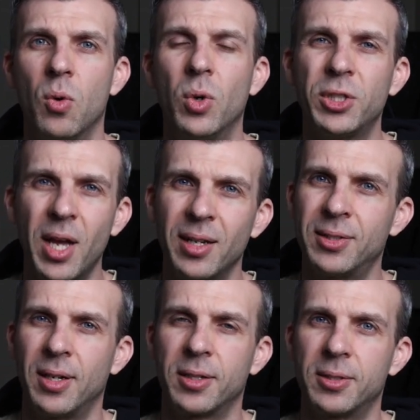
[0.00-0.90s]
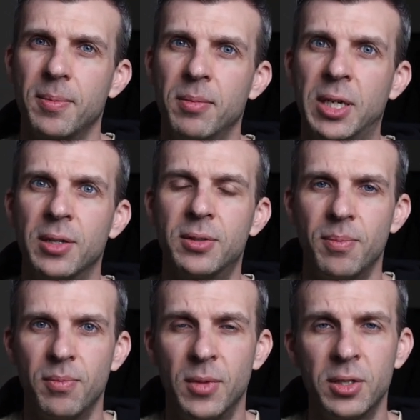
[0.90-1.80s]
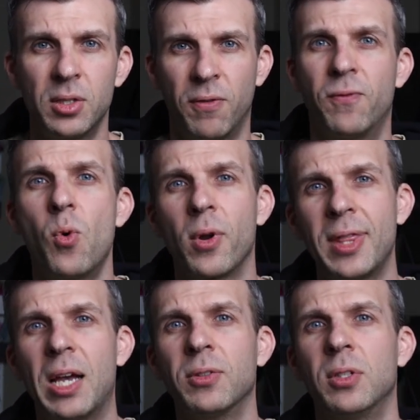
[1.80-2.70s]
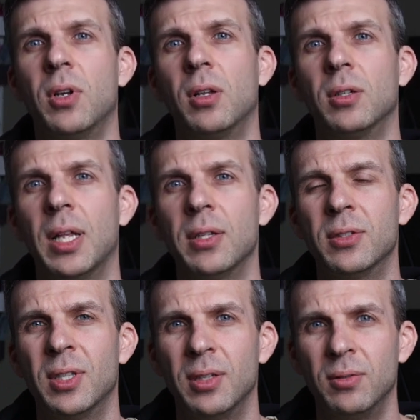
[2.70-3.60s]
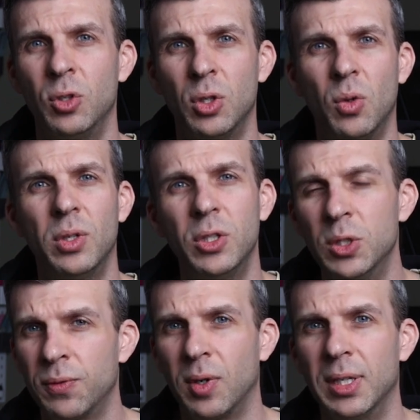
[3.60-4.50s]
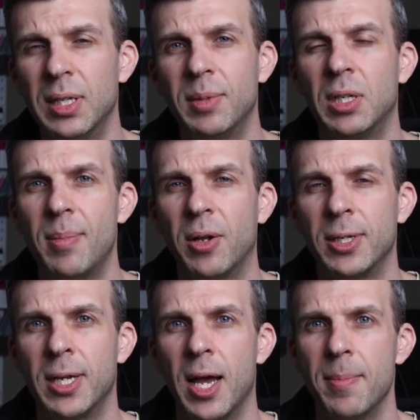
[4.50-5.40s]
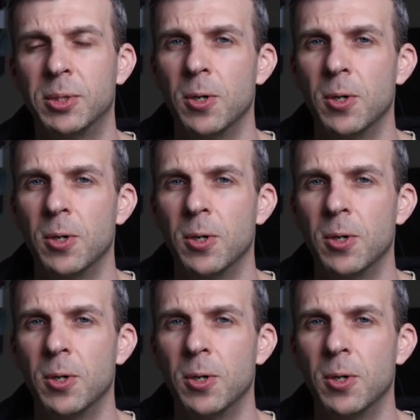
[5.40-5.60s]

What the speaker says: which kind of sucks because this is a $4,000 lens that you can only use for a limited amount of time.